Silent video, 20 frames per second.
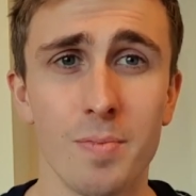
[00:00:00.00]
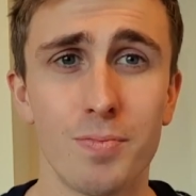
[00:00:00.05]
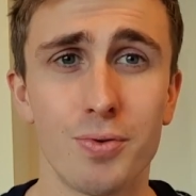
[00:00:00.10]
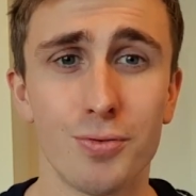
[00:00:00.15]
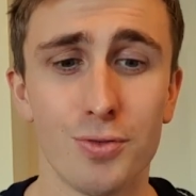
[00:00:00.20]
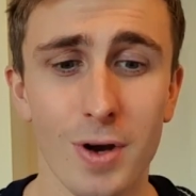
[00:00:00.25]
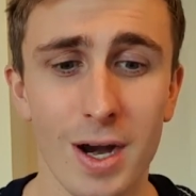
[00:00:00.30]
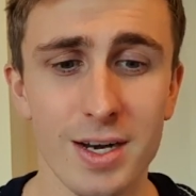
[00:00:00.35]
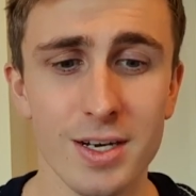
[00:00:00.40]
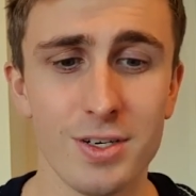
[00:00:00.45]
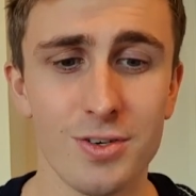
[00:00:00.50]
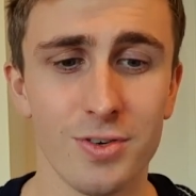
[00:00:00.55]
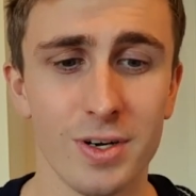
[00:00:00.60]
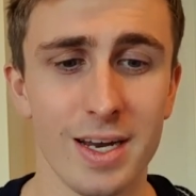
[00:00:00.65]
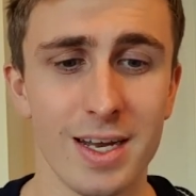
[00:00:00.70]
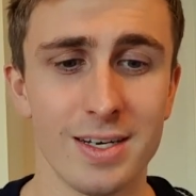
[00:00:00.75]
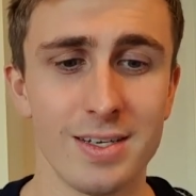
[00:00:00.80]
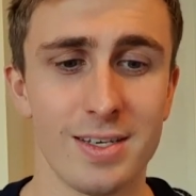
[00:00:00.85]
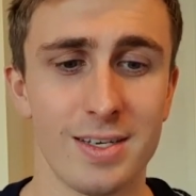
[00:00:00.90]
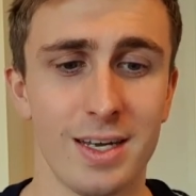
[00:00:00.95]

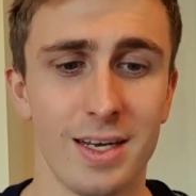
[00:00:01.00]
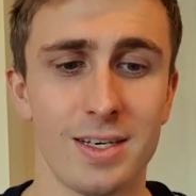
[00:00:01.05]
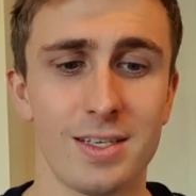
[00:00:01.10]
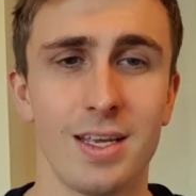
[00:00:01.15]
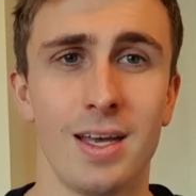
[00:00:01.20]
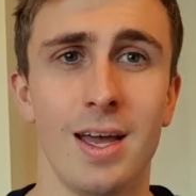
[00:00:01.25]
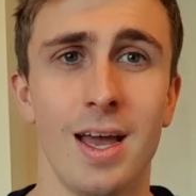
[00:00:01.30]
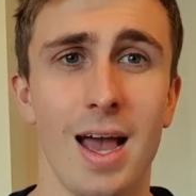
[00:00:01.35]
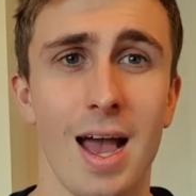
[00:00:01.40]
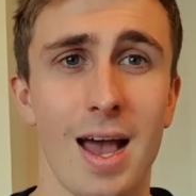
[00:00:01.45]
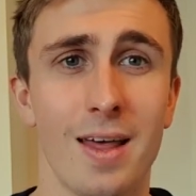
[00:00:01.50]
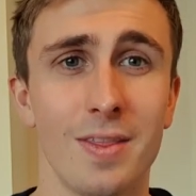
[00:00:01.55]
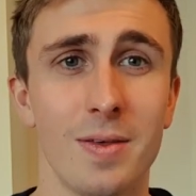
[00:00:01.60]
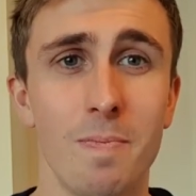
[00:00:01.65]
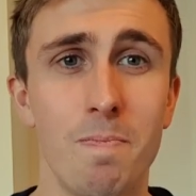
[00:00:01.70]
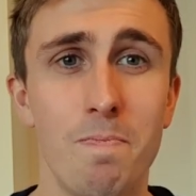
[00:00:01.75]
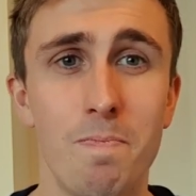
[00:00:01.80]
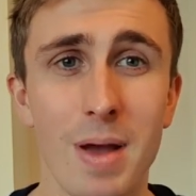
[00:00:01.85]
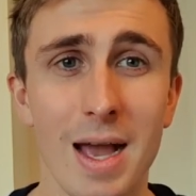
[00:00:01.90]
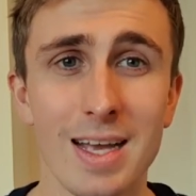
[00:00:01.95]
predatory instincts, and the
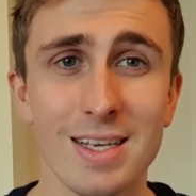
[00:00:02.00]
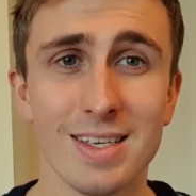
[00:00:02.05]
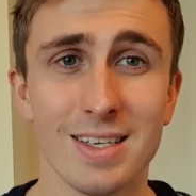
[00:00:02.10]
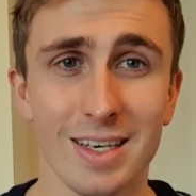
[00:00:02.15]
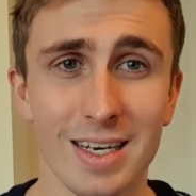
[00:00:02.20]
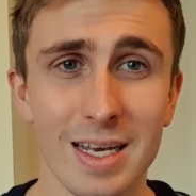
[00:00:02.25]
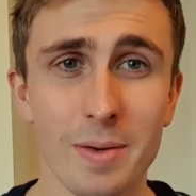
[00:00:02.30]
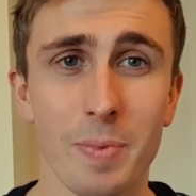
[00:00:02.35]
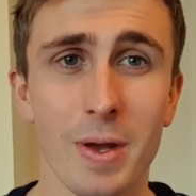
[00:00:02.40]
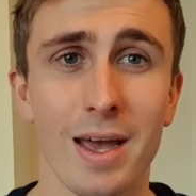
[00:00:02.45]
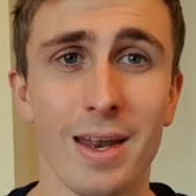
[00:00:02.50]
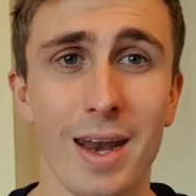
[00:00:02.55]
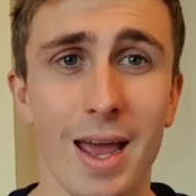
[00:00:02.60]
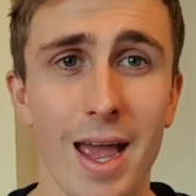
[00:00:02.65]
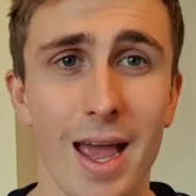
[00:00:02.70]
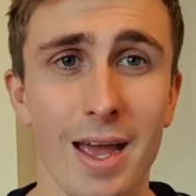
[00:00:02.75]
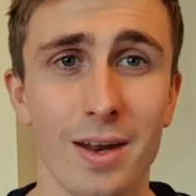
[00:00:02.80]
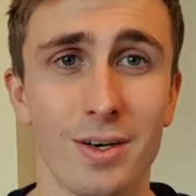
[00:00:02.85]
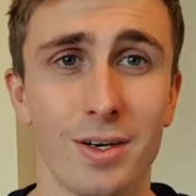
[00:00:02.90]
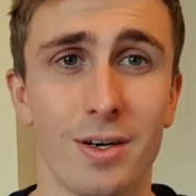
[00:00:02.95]
best leap and
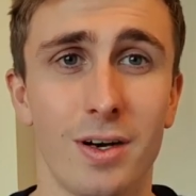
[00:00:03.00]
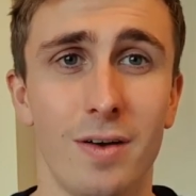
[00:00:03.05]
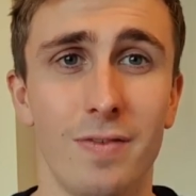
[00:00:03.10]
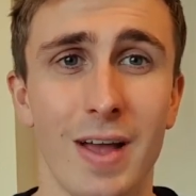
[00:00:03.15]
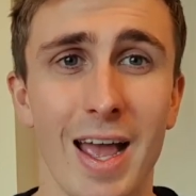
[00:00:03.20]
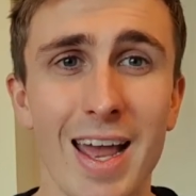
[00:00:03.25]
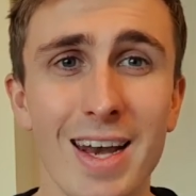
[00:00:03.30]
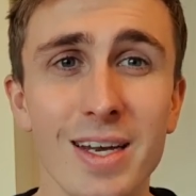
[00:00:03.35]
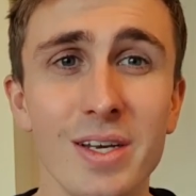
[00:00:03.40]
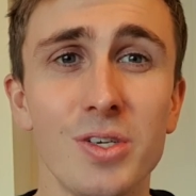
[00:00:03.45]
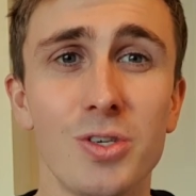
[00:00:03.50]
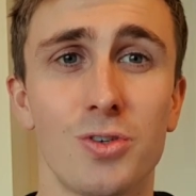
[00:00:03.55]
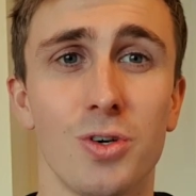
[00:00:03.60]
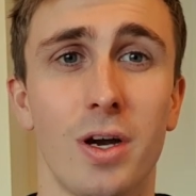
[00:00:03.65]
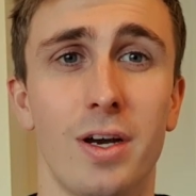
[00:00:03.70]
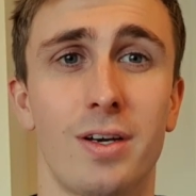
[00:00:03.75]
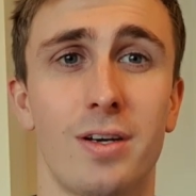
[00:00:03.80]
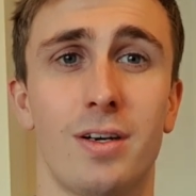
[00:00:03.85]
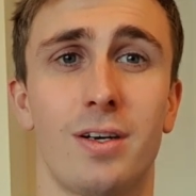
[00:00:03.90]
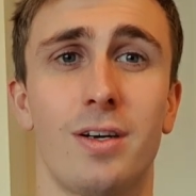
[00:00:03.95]
header of any
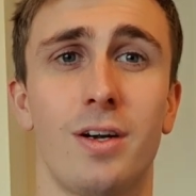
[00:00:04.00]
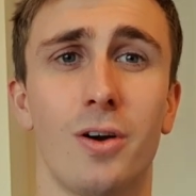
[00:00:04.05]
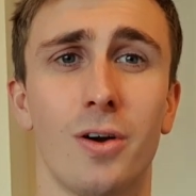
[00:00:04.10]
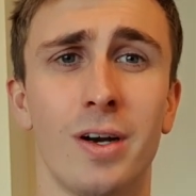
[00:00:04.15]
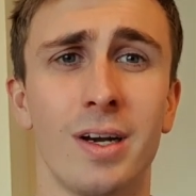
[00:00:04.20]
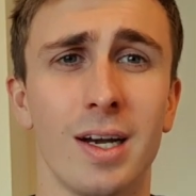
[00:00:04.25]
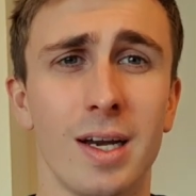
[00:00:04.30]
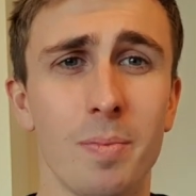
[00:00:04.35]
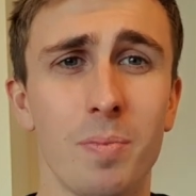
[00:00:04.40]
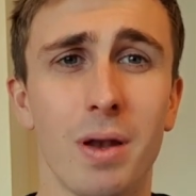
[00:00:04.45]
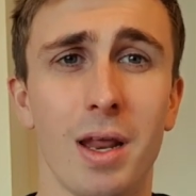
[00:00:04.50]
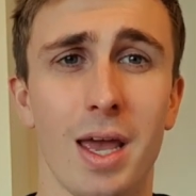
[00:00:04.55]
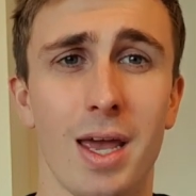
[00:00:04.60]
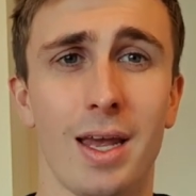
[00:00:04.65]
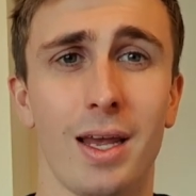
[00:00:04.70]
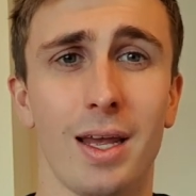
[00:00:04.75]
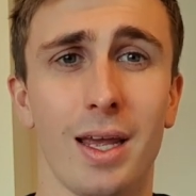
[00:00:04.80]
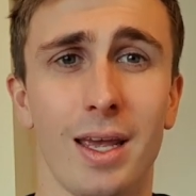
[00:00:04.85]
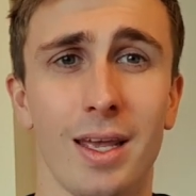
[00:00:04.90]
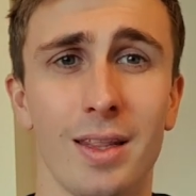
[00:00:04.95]
striker currently
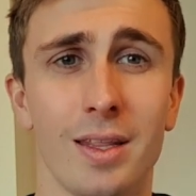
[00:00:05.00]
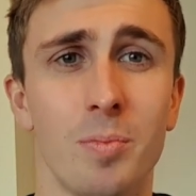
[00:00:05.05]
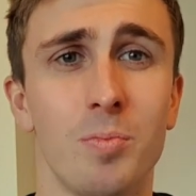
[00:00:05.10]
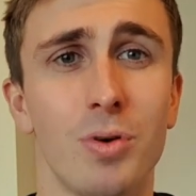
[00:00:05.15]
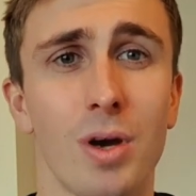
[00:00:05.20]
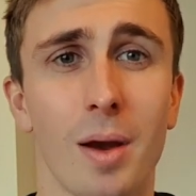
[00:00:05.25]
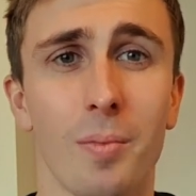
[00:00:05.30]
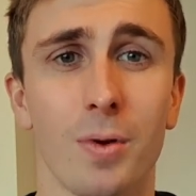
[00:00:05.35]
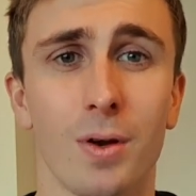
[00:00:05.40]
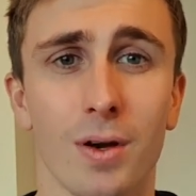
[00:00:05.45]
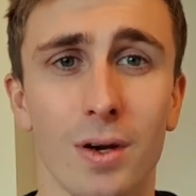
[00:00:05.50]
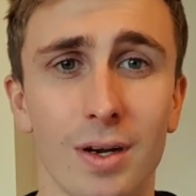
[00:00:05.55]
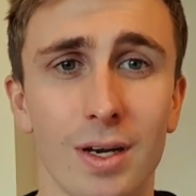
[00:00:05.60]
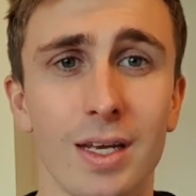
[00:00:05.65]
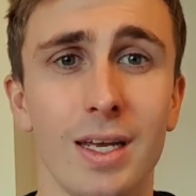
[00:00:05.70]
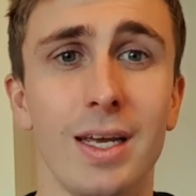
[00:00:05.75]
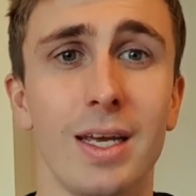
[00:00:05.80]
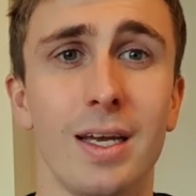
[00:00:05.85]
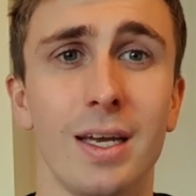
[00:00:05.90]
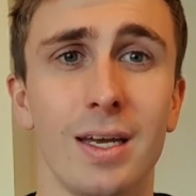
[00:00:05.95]
playing in the Premier
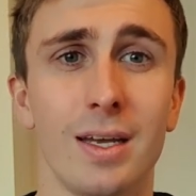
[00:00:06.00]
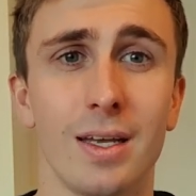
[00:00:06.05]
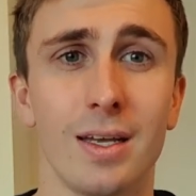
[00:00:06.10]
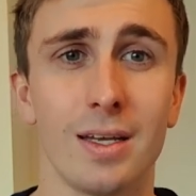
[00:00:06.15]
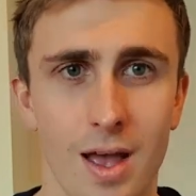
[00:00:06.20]
League.